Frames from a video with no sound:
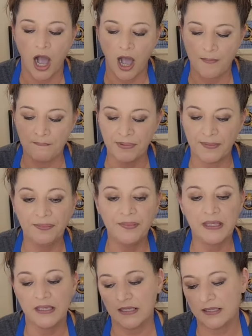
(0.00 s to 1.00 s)
Um, but
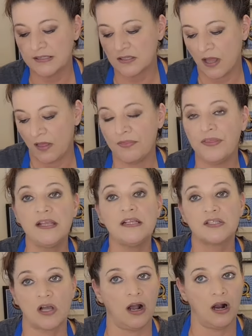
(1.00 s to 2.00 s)
these,
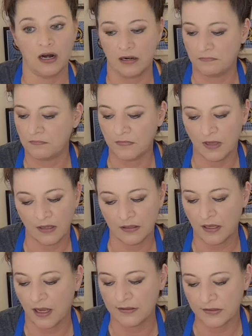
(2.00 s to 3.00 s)
these are
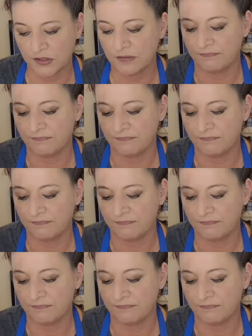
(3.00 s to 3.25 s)
I,